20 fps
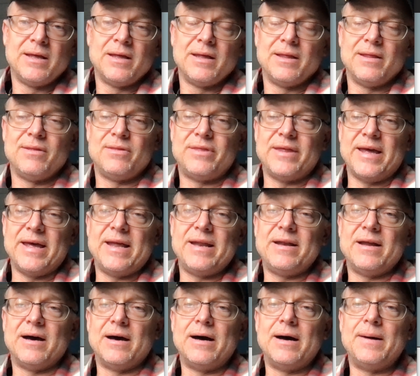
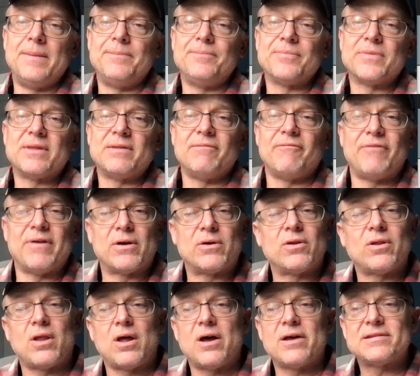then
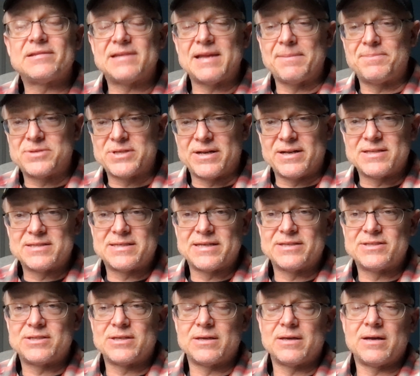federal law steps in and
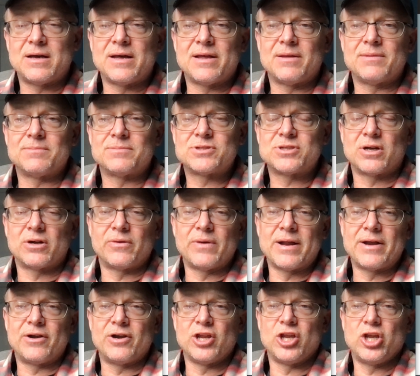says,
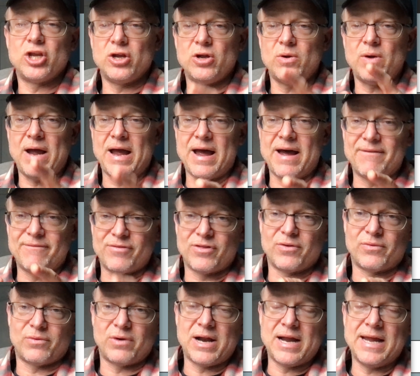songwriter, you have the
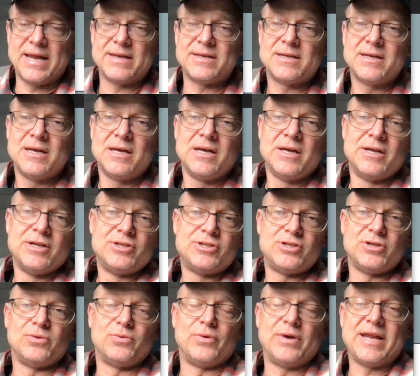right
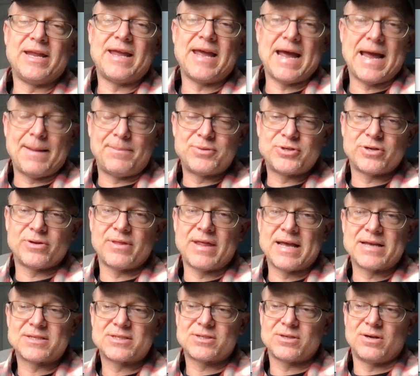to recapture
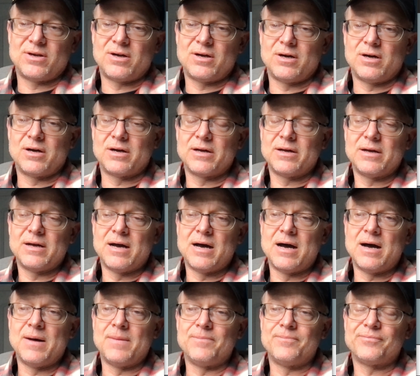that song
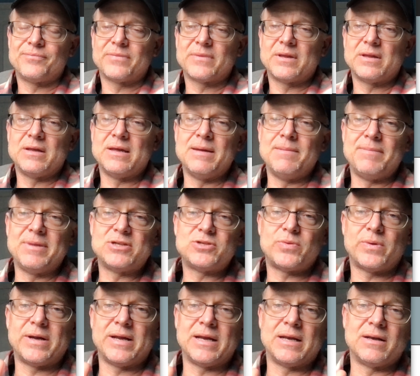in
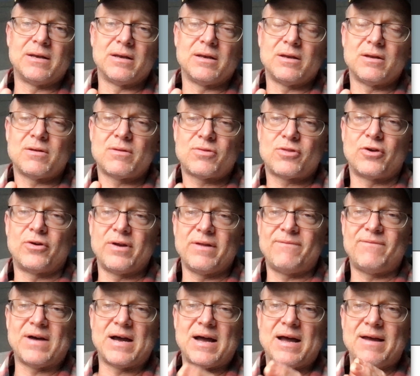between
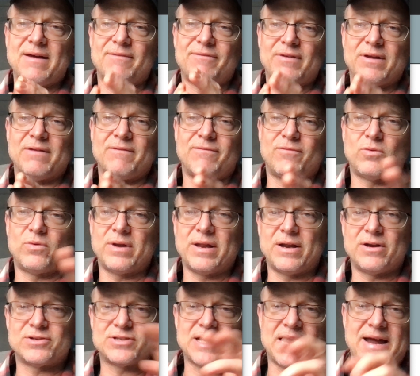35 and 40
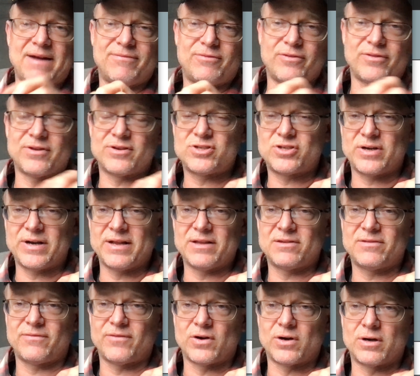years after the
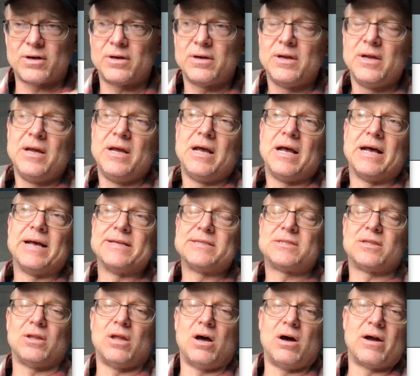transfer, as
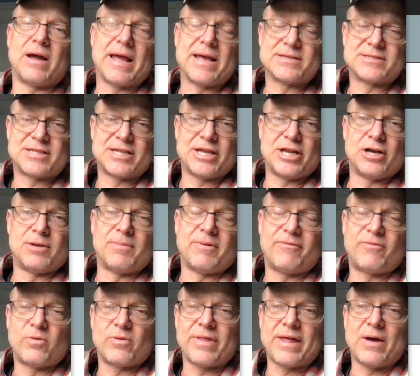long as the year
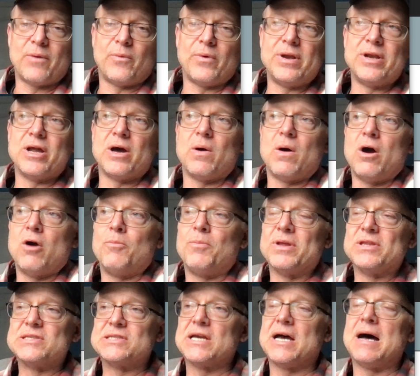before that window
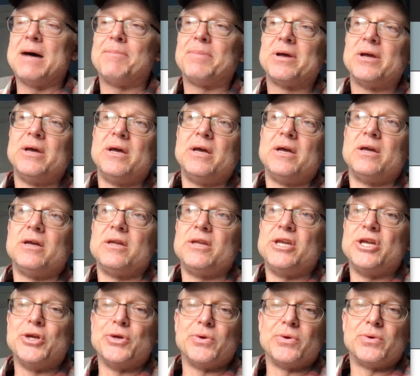opens up,
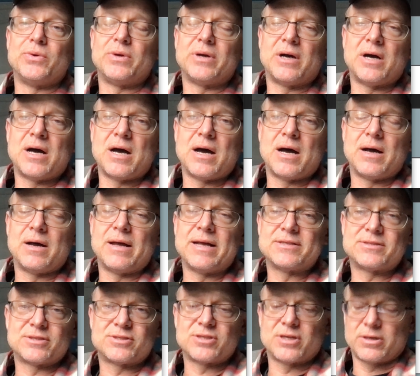you,
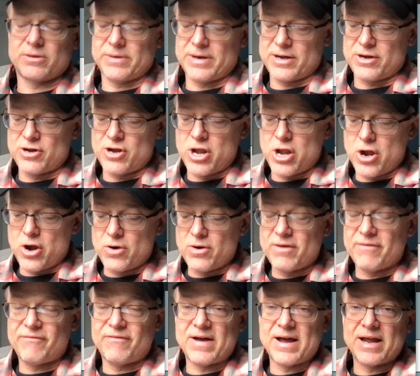as the songwriter,
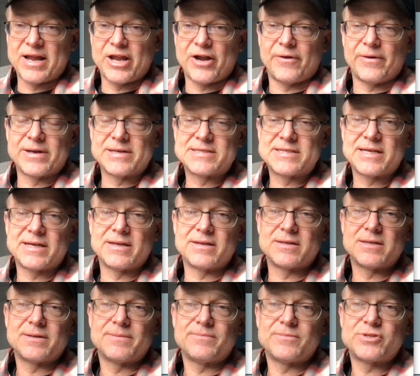notify your
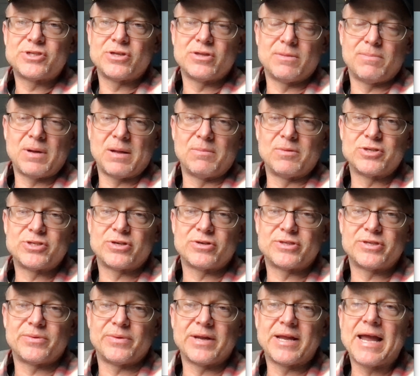intent to the publisher
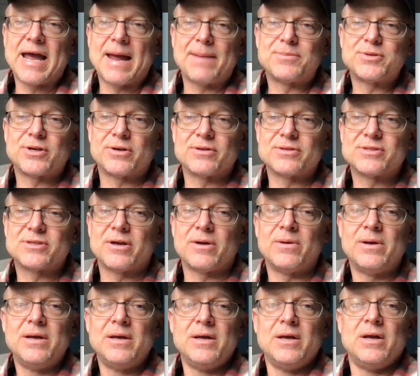to recapture. And so
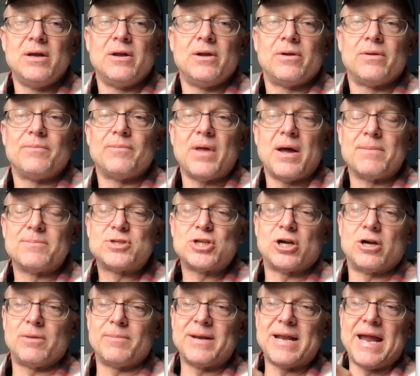
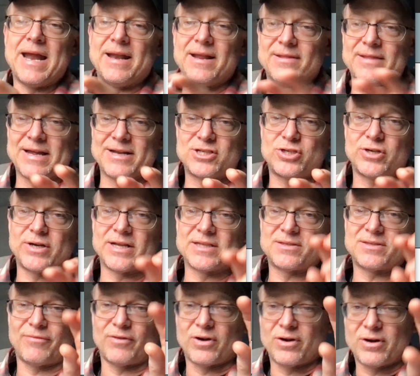terminating that
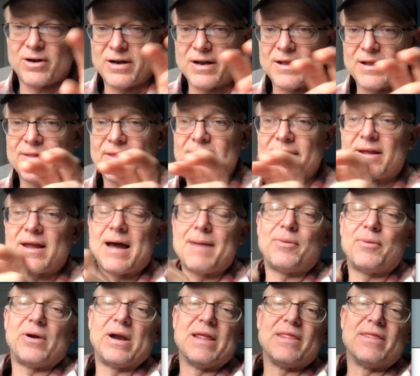transfer, and then the
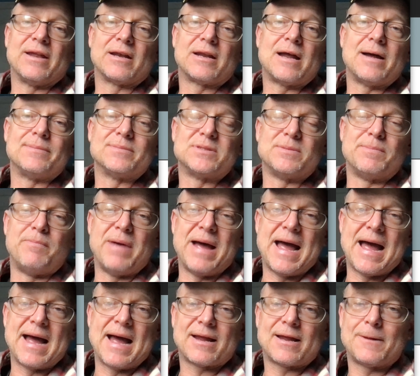copyright then comes
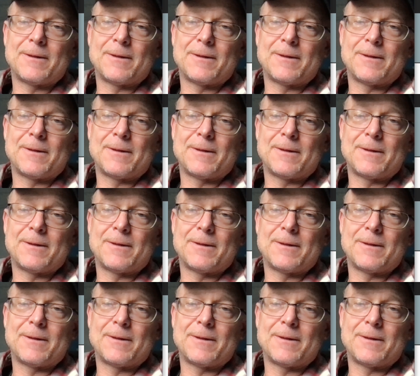back